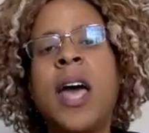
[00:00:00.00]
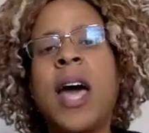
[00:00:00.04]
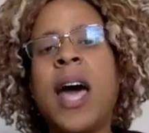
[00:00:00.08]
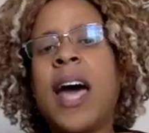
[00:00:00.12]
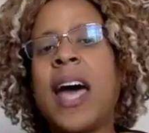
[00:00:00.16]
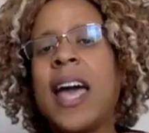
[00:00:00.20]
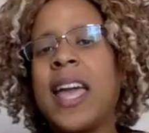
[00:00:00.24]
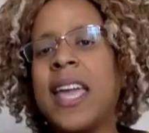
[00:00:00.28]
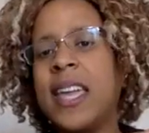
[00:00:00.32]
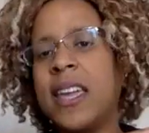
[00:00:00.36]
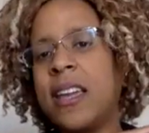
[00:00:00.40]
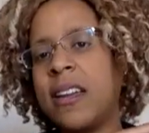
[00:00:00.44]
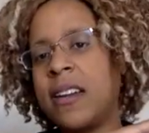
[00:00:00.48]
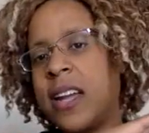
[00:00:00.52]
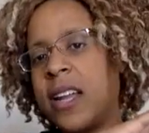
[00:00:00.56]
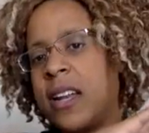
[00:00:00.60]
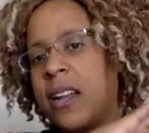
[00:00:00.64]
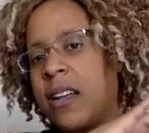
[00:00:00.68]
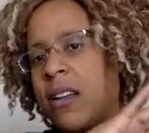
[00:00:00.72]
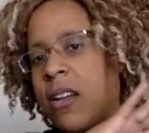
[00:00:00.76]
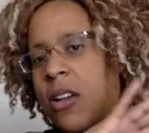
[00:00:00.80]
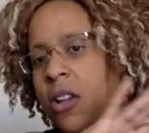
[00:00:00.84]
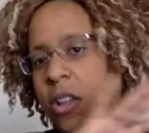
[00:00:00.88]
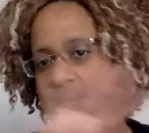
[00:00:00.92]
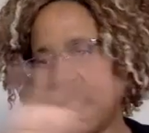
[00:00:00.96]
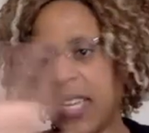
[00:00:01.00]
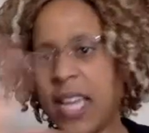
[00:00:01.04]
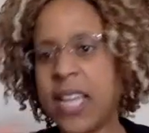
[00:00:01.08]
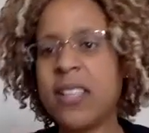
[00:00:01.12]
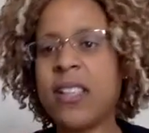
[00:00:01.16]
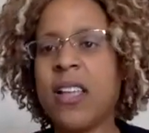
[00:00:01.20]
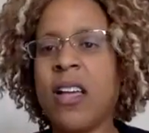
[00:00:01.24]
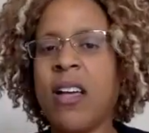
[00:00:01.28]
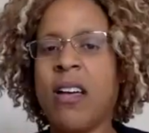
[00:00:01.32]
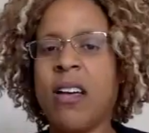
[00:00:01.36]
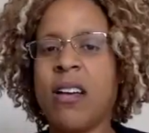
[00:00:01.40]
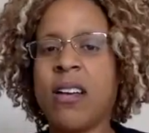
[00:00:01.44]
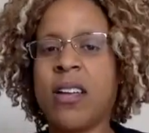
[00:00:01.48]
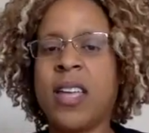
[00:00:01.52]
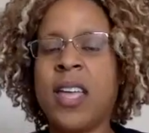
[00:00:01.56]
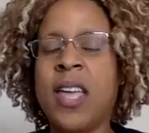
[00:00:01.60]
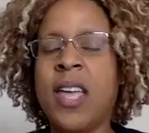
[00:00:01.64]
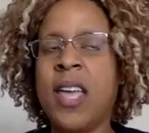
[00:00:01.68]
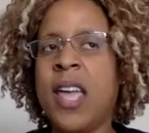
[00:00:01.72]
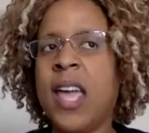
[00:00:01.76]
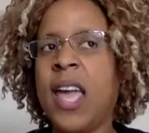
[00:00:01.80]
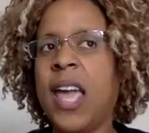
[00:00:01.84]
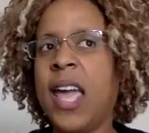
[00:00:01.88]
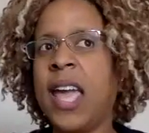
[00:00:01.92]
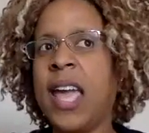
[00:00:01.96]
I hear it all day long.
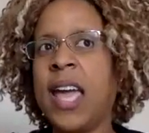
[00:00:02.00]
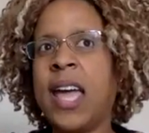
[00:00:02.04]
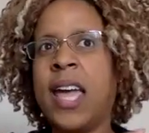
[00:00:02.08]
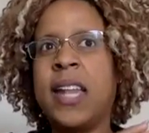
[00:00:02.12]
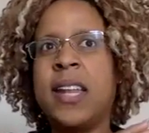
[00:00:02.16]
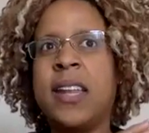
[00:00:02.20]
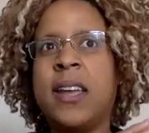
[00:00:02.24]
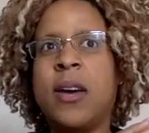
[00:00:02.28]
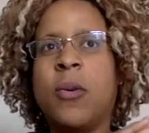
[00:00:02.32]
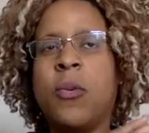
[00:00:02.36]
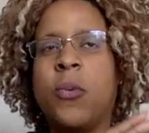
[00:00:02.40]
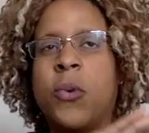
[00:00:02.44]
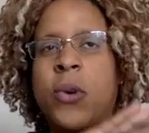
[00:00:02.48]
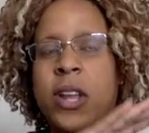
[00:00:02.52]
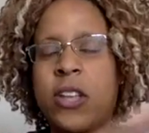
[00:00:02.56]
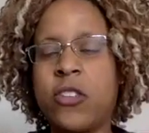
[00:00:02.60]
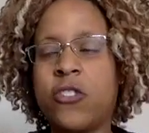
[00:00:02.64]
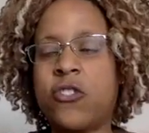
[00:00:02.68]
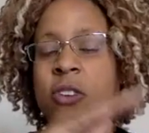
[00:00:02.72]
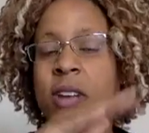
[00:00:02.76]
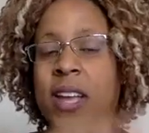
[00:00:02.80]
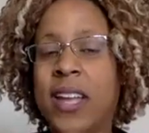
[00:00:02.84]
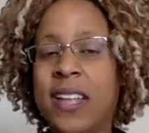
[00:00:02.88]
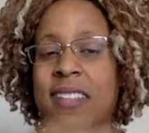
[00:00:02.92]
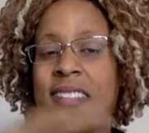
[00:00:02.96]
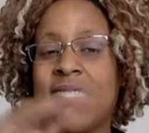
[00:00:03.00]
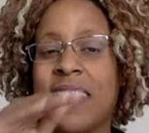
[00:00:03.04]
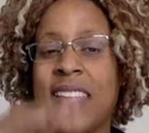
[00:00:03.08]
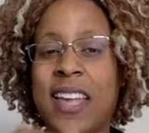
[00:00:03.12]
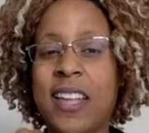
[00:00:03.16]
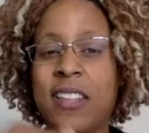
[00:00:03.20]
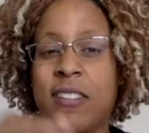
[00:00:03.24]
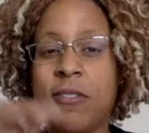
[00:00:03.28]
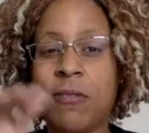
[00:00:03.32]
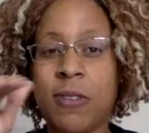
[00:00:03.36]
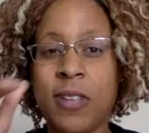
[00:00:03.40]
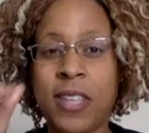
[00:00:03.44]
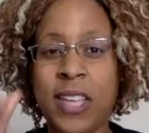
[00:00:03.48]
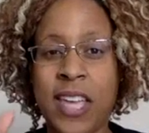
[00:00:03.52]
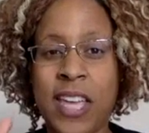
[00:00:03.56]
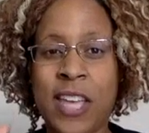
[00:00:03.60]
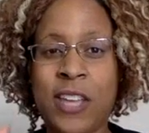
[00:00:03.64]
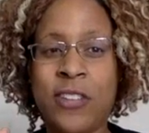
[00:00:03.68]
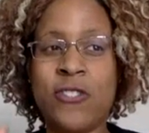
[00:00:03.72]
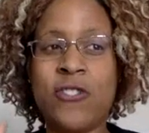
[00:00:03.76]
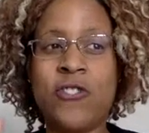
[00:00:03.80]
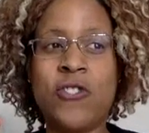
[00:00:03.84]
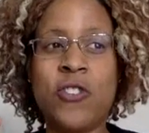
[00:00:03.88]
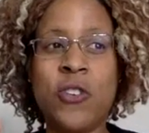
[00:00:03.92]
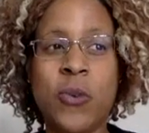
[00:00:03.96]
And what it translates really
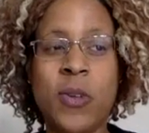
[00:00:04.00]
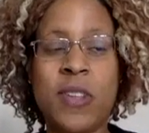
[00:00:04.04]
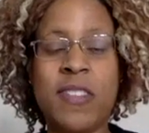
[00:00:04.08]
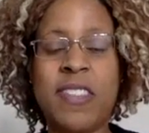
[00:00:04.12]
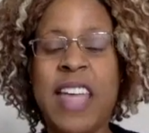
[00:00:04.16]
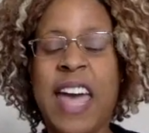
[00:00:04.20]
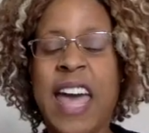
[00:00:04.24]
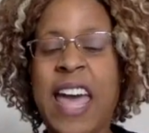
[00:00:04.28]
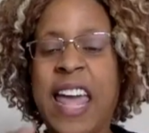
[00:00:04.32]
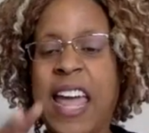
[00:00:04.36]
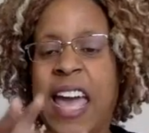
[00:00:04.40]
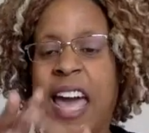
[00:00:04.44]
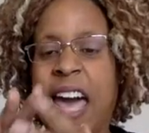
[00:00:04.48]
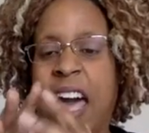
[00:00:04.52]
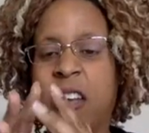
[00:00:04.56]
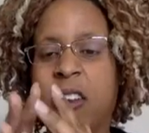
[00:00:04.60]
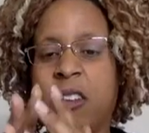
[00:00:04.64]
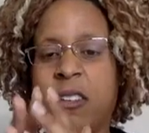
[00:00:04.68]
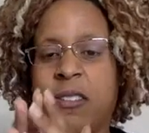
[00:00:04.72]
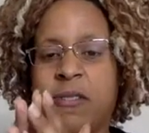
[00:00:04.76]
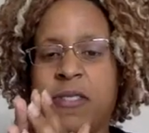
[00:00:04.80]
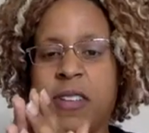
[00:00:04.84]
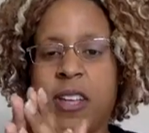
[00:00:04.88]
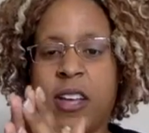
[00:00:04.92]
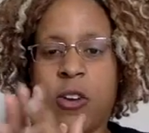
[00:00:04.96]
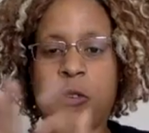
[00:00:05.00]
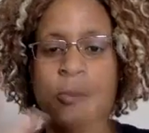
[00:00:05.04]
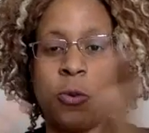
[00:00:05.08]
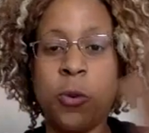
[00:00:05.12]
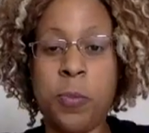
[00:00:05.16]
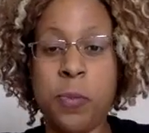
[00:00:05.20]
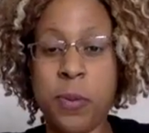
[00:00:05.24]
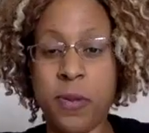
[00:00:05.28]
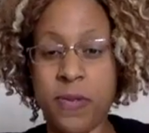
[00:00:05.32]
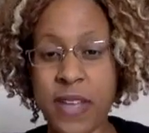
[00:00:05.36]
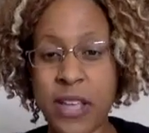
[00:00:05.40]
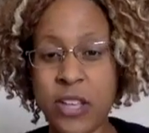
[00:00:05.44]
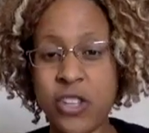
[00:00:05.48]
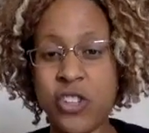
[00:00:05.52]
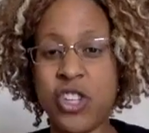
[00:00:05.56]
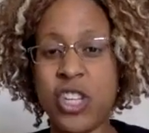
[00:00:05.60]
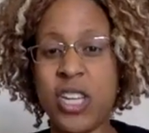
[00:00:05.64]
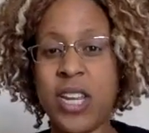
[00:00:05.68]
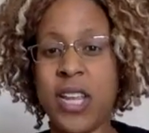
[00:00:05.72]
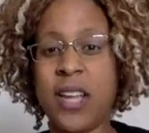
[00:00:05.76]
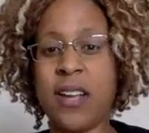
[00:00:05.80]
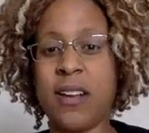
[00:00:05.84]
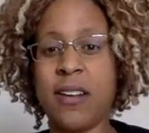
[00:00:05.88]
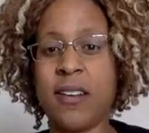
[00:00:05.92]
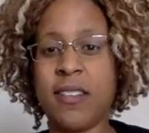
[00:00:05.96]
into is that out of a group of
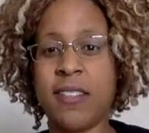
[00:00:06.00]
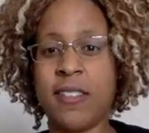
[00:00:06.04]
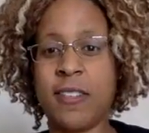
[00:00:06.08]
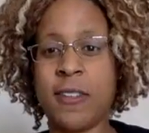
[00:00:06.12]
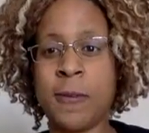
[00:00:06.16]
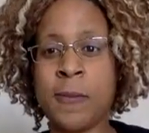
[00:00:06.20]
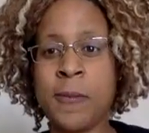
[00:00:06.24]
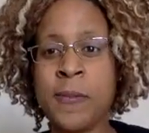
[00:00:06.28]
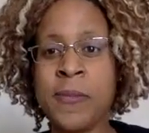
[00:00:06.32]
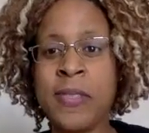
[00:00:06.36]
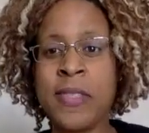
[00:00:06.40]
engineers,